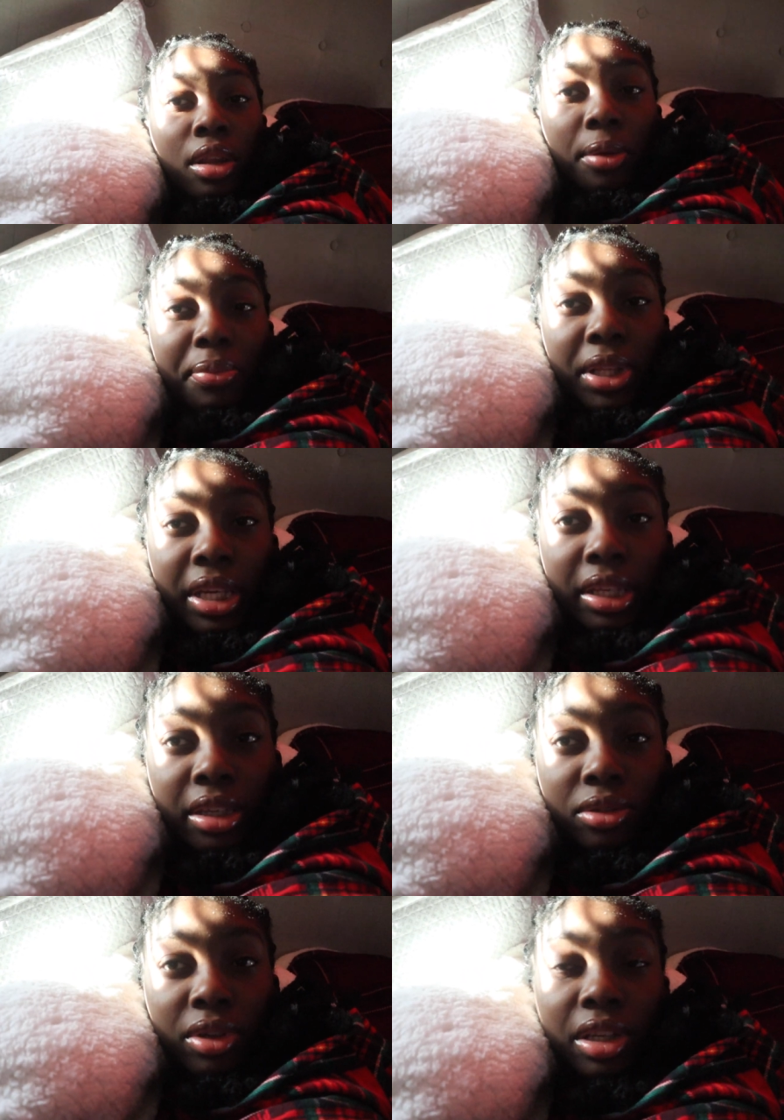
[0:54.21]
The plan
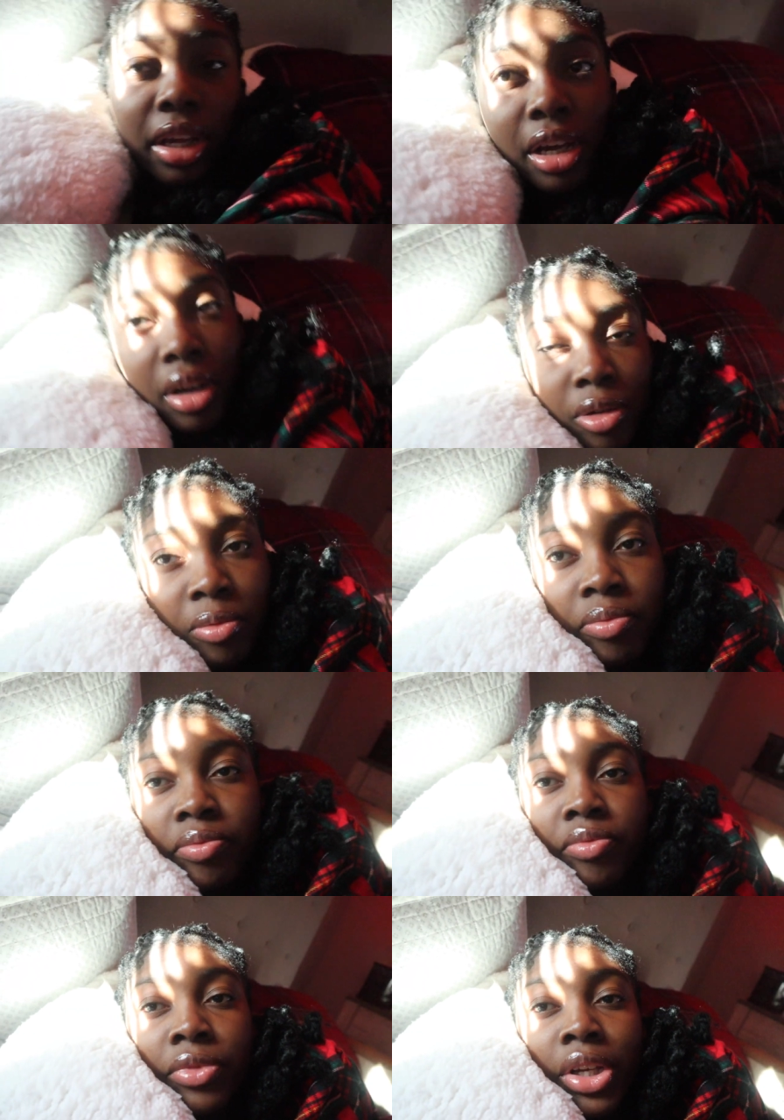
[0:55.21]
is right now
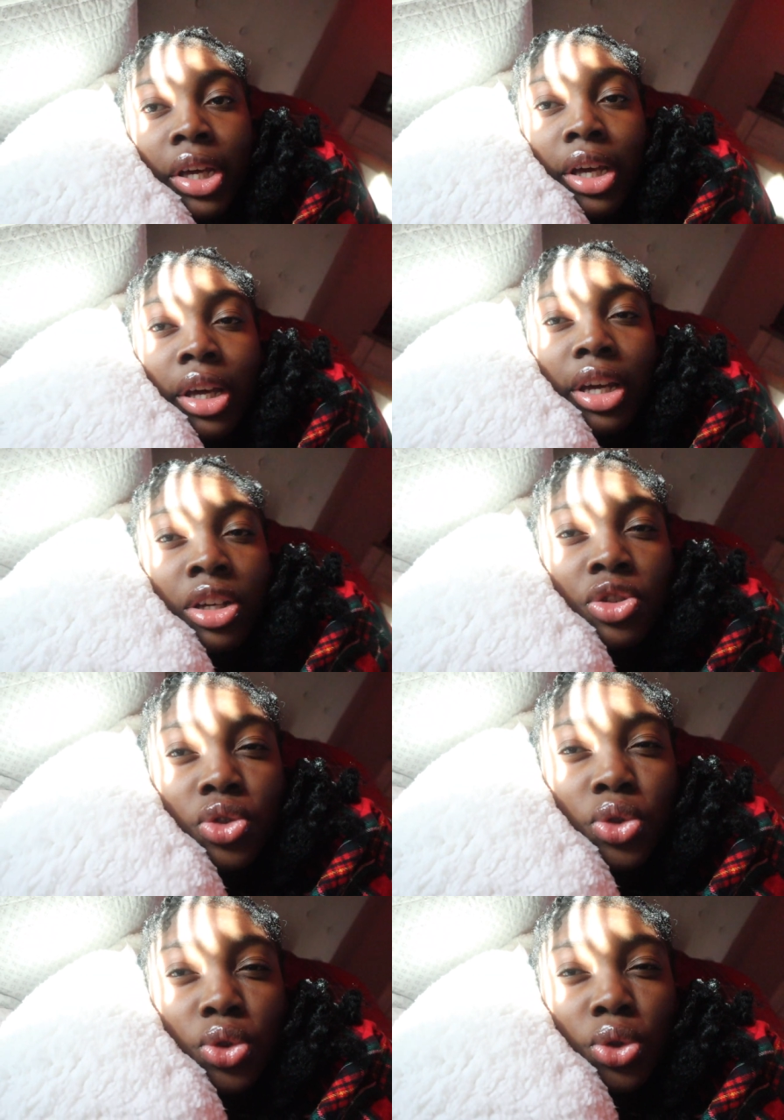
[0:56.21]

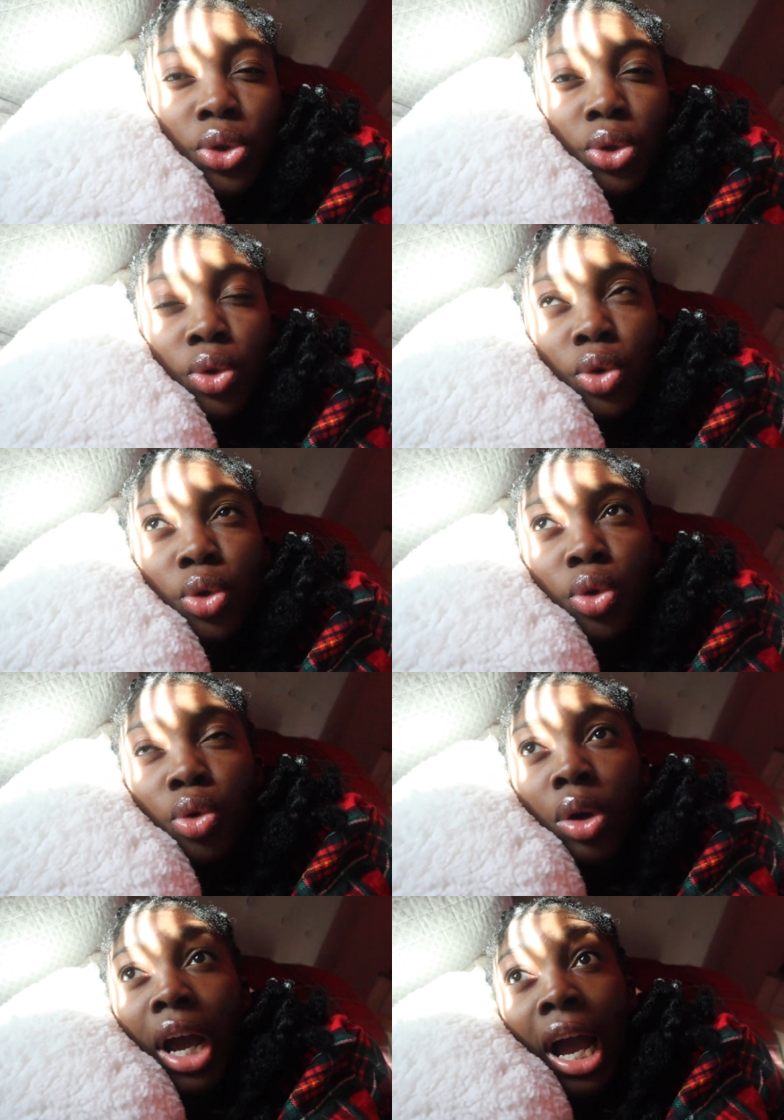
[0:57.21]
is
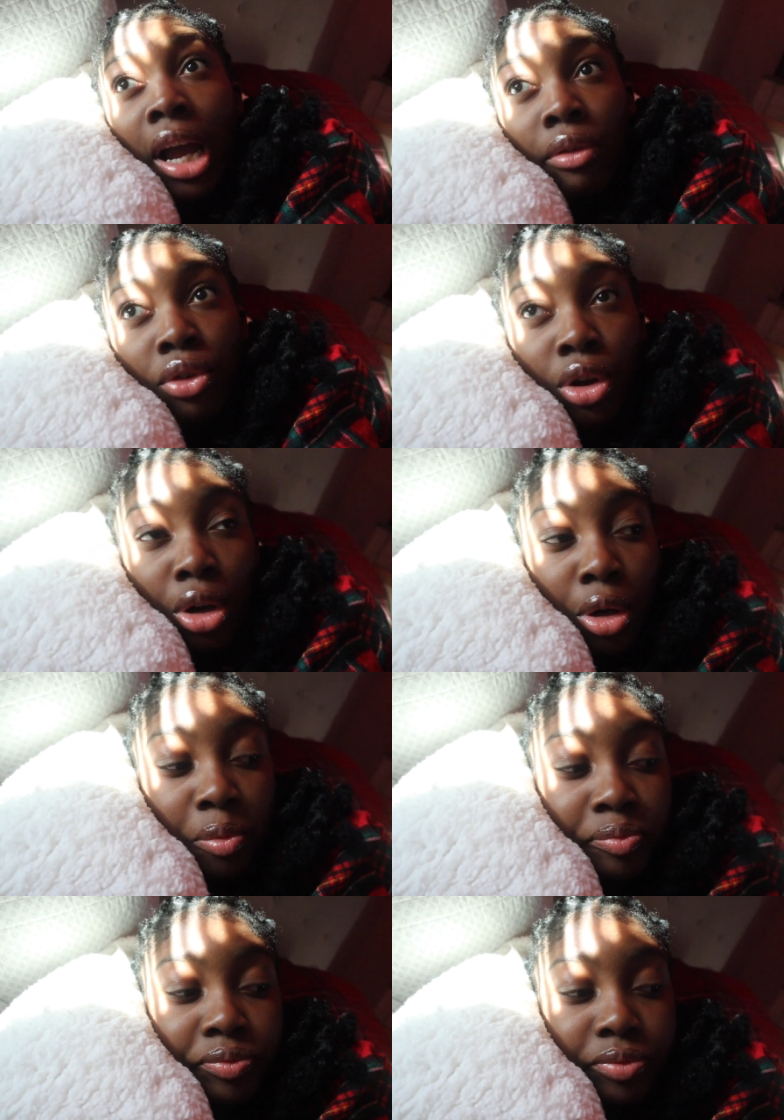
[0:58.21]
to
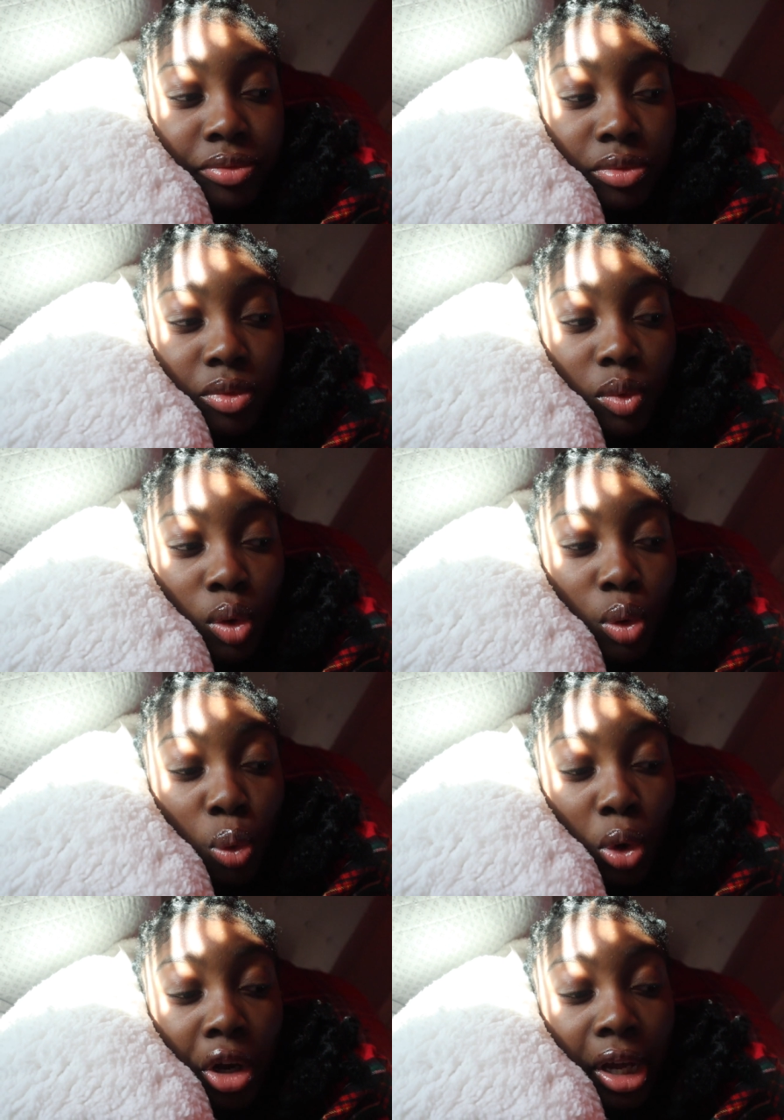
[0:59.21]
either
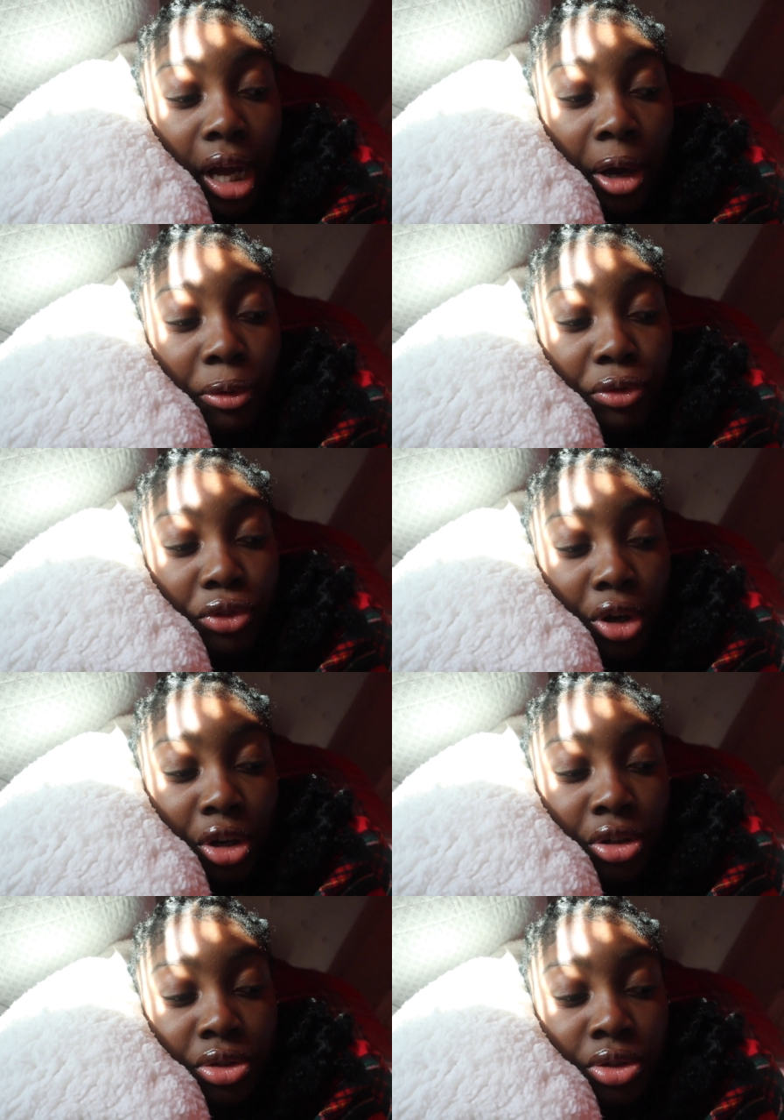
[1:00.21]
work out
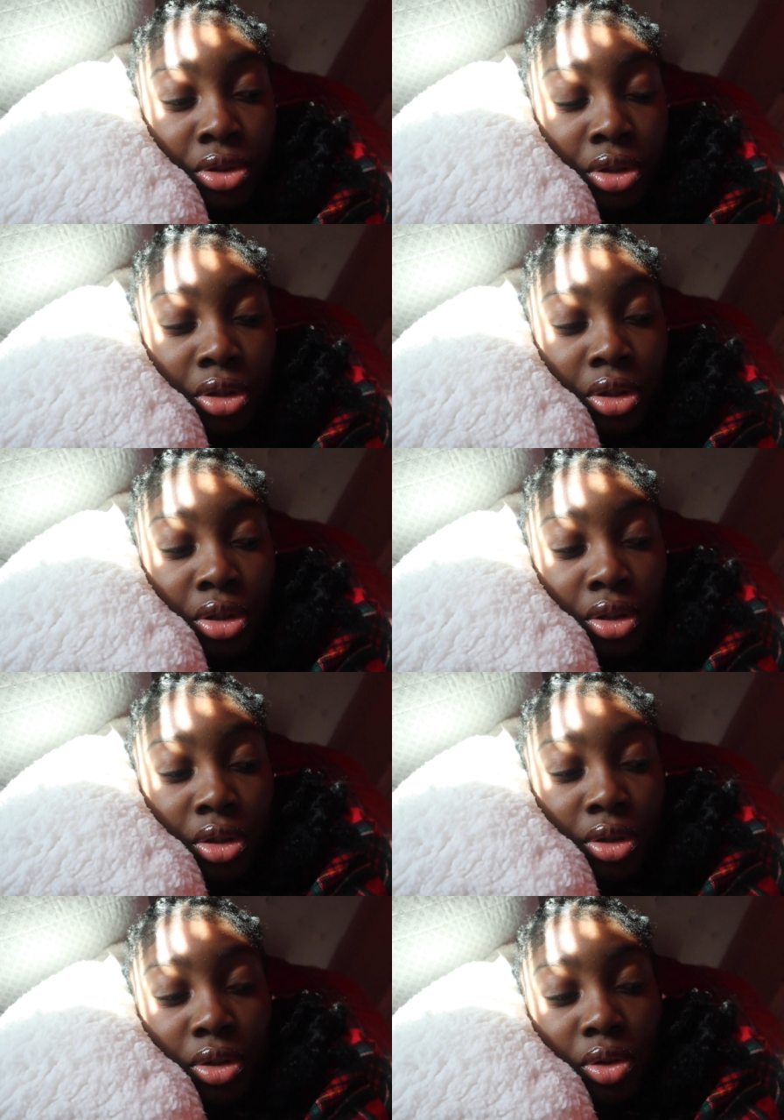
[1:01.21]
first
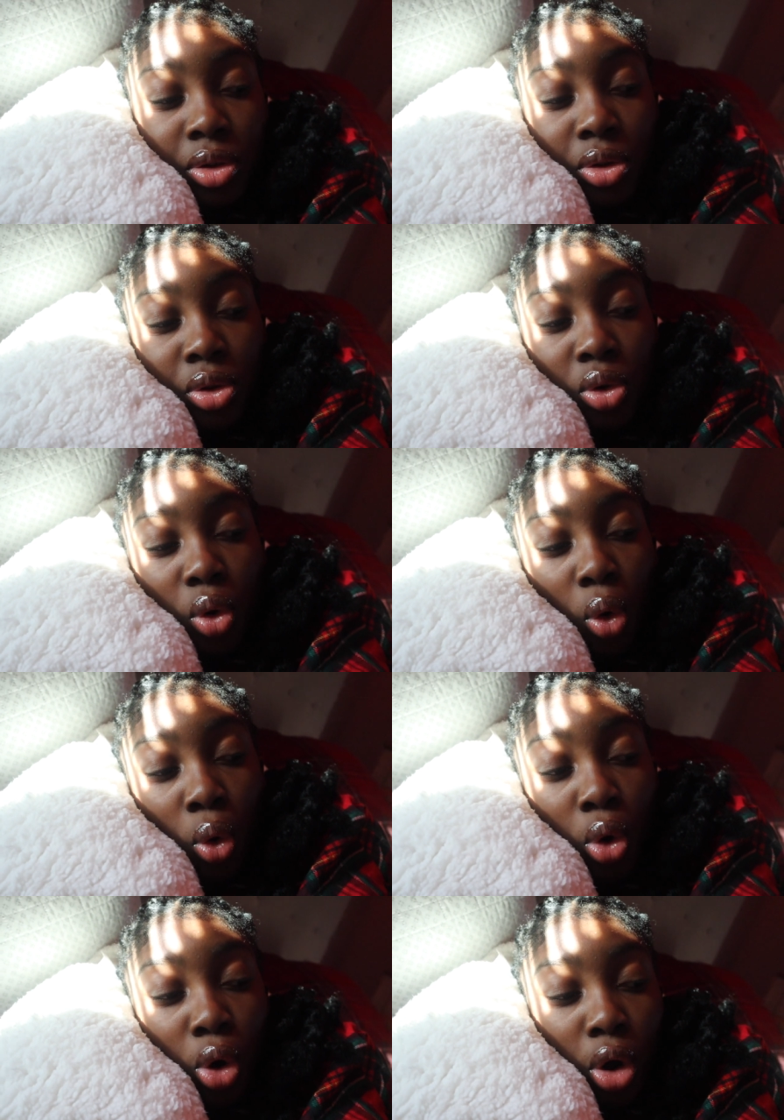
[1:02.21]

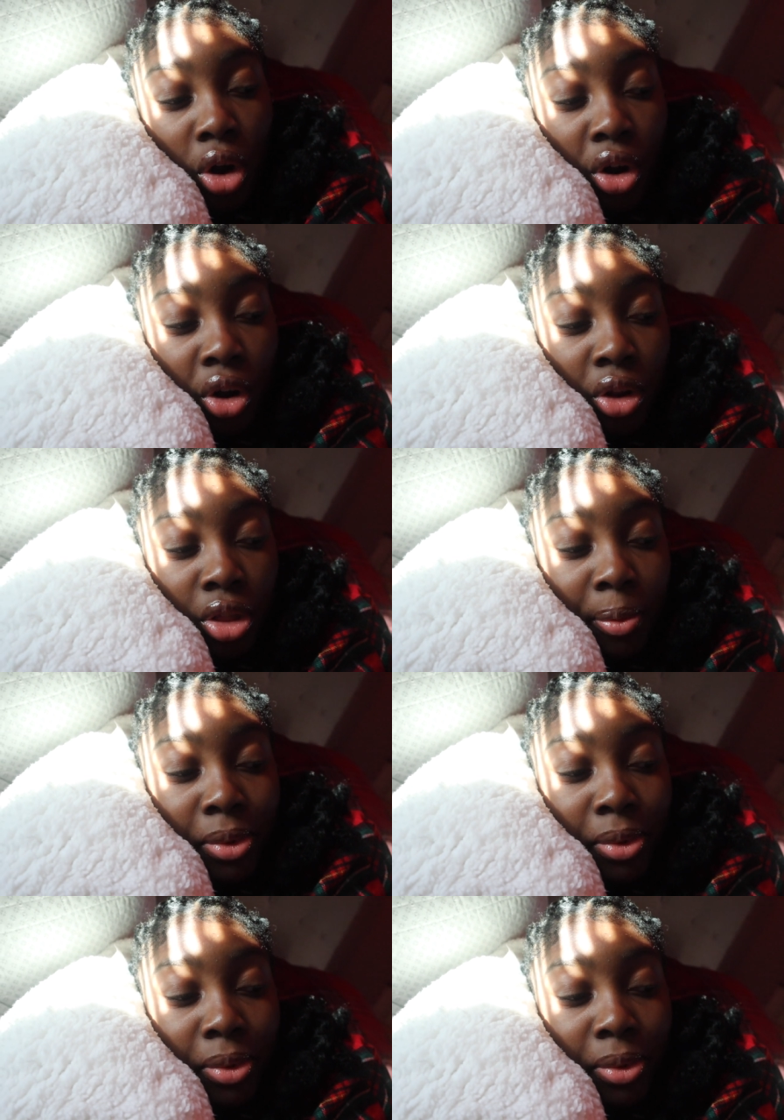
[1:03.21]
or the